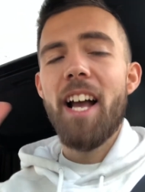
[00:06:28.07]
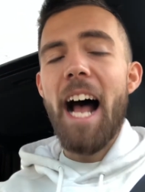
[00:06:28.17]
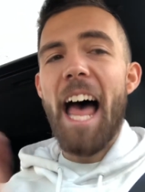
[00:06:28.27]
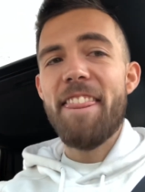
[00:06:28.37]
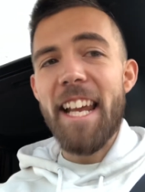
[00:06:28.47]

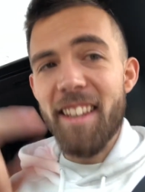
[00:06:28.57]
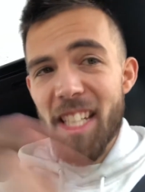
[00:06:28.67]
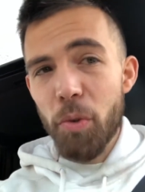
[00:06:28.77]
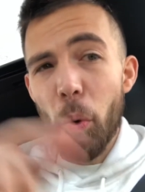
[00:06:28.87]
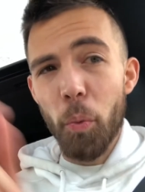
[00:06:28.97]
I think
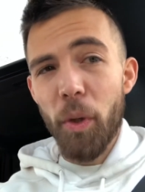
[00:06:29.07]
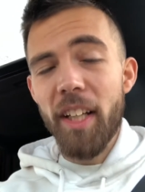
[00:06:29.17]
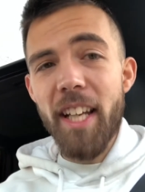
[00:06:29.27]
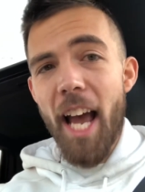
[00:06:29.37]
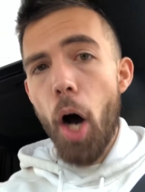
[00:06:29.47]
this will
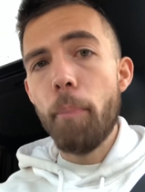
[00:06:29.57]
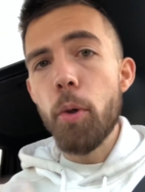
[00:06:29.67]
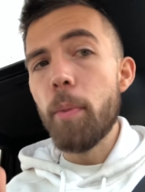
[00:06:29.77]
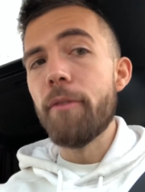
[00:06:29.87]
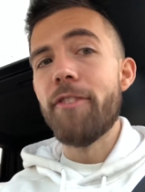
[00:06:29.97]
really help you
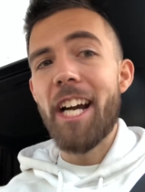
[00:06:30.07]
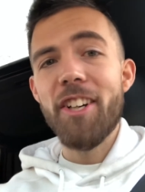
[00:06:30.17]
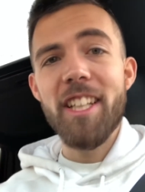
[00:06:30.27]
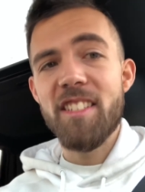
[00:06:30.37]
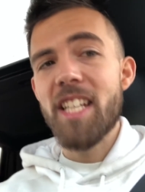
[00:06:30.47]
be very
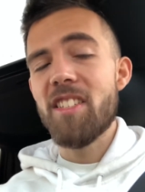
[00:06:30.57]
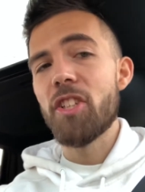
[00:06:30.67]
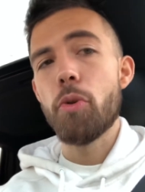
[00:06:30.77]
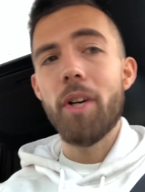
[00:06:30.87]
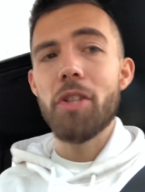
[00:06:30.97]
consistent in
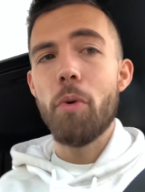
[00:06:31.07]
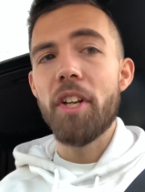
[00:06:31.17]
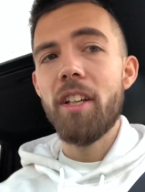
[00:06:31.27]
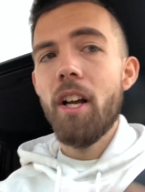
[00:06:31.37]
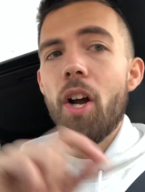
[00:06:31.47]

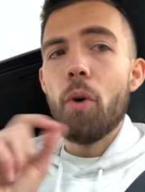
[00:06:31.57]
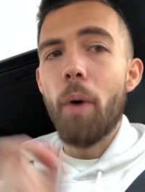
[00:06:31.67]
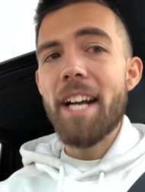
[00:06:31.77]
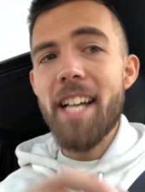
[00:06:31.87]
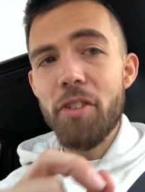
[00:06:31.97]
2020.
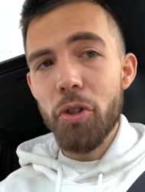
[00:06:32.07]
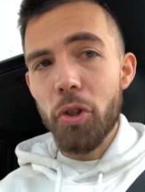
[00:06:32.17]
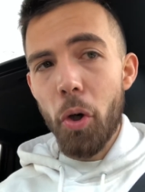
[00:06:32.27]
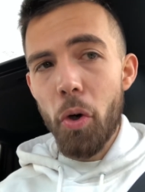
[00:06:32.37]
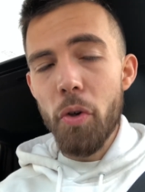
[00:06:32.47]
Write down your
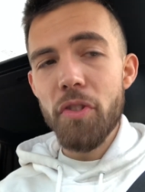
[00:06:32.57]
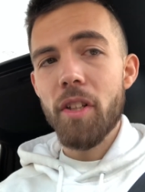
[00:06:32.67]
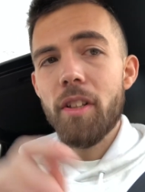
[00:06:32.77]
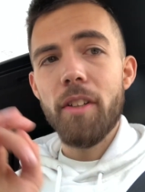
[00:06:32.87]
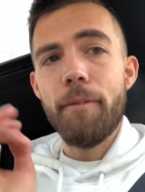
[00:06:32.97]
goals,
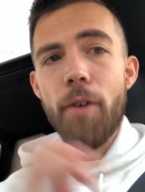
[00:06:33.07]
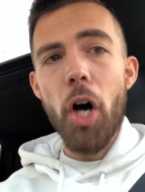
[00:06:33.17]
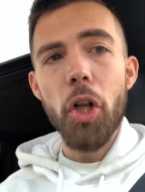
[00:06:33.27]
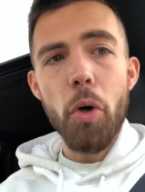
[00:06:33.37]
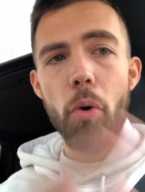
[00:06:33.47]

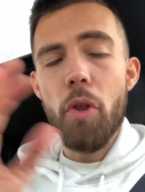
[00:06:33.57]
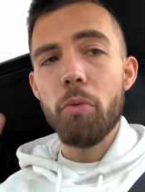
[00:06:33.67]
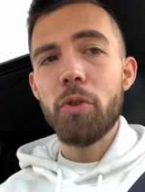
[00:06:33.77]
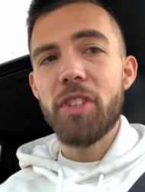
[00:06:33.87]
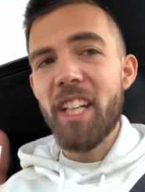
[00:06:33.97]
follow the
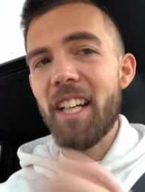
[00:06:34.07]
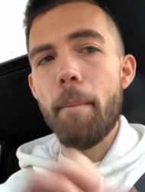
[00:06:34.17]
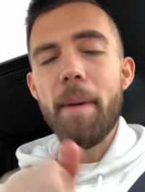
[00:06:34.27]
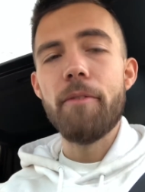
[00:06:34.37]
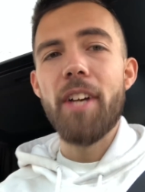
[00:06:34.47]
routine and
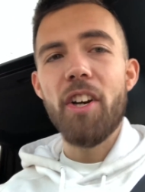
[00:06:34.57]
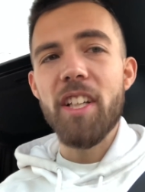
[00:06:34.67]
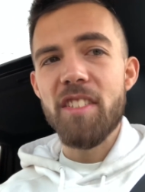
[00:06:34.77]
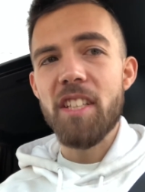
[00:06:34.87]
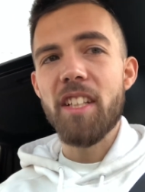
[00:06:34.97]
be very
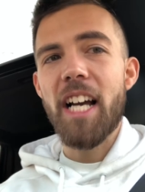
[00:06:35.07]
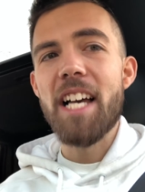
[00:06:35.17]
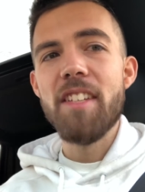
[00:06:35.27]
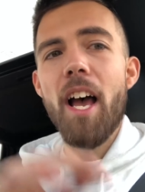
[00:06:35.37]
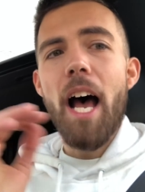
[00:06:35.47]
consistent,
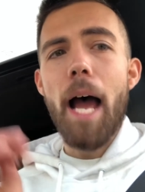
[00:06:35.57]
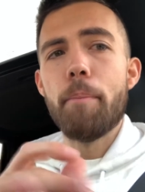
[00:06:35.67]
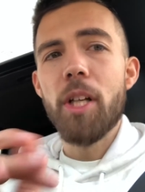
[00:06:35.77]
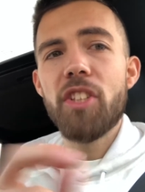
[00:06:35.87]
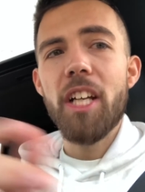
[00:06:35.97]
guys. I
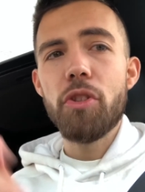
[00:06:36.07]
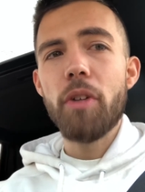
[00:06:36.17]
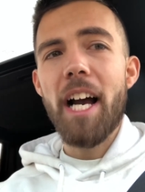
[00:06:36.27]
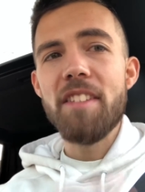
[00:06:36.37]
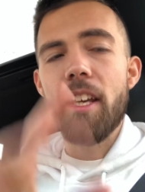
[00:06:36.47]
appreciate you
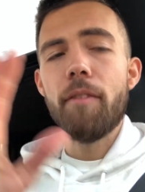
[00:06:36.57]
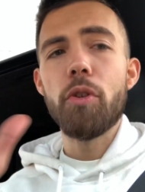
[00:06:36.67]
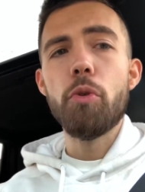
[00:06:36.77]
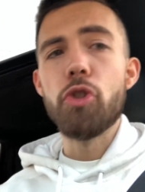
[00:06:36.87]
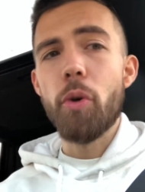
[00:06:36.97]
guys. If
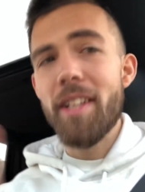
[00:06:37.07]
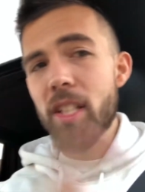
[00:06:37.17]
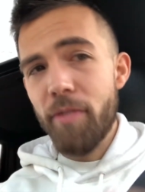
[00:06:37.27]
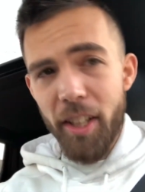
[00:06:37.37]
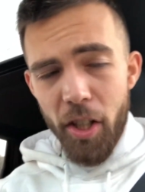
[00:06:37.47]
you enjoyed this
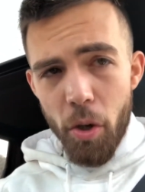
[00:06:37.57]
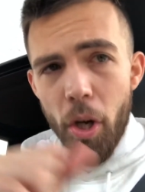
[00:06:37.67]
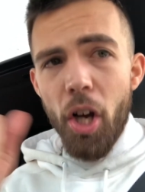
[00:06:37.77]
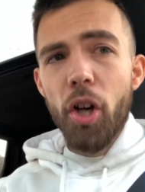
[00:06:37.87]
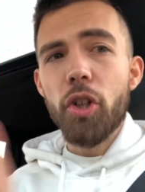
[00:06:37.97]
video,
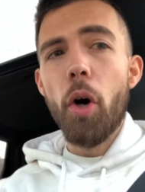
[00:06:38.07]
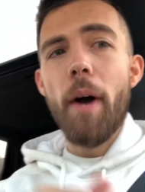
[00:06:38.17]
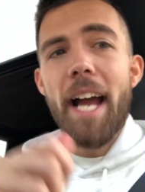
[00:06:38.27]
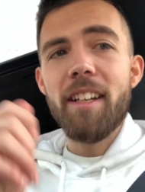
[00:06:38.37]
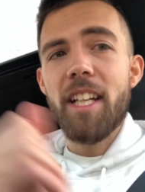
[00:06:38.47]
go
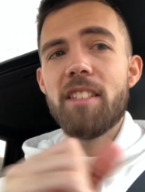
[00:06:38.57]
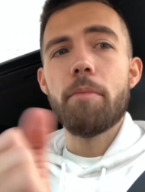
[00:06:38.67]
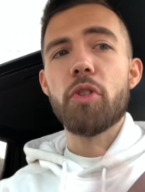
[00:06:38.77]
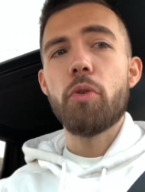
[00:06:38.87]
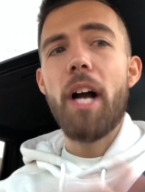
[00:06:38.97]
ahead and hit
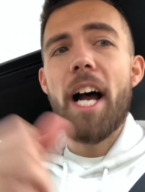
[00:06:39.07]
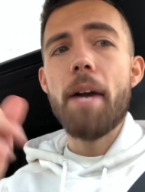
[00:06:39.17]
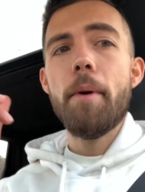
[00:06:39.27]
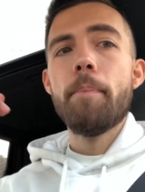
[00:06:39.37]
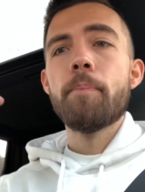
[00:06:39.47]
subscribe.